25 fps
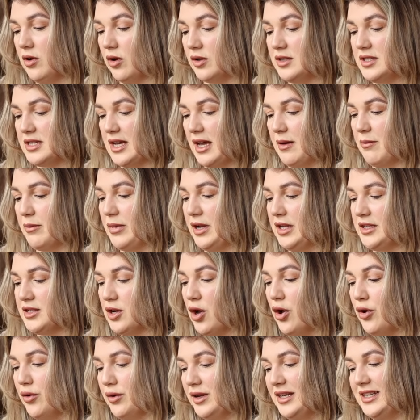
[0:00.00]
content, but it's
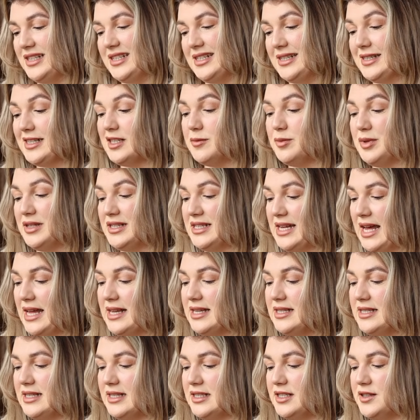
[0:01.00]
only
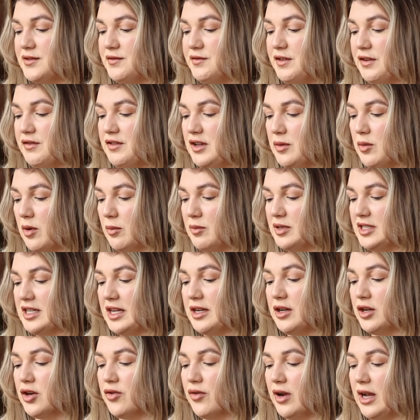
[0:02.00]
6%. It's
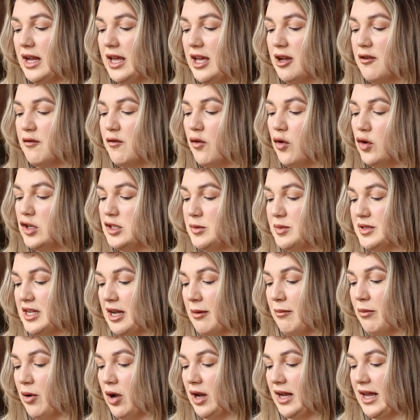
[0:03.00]
51% acrylic,
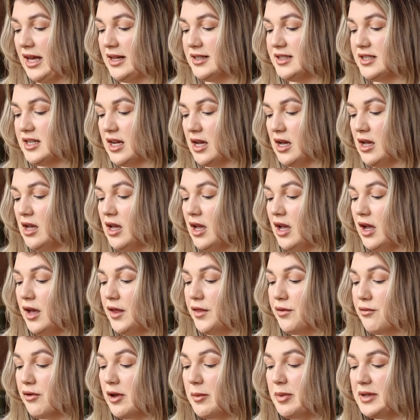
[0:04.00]
40% polyester,
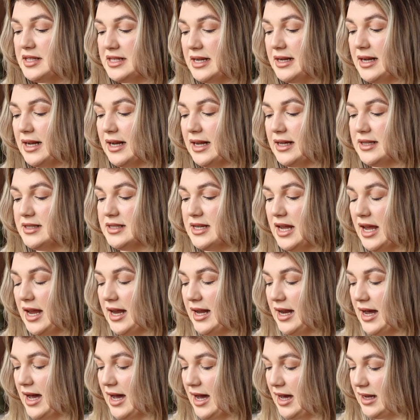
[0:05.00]
3%
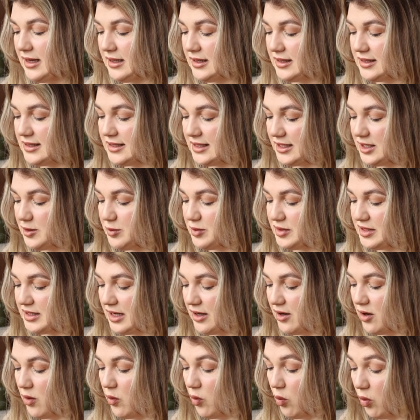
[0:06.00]
elastane and
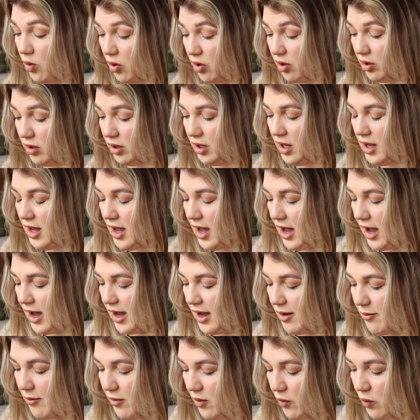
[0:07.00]
6% wool,
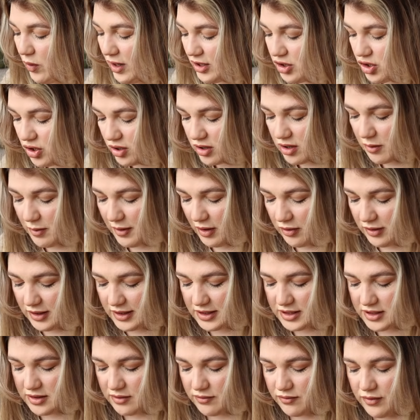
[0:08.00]
which, to be
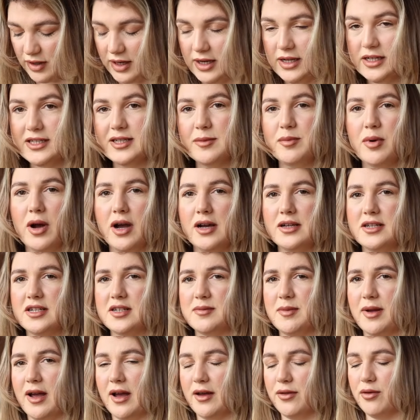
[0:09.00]
honest, really
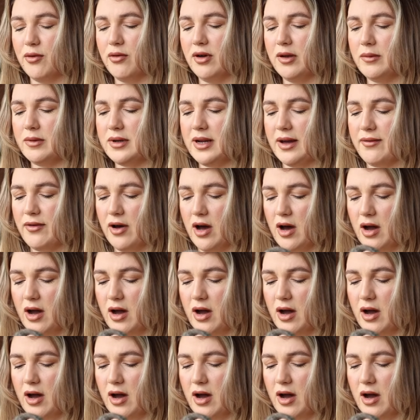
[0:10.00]
surprises me. I thought it would have a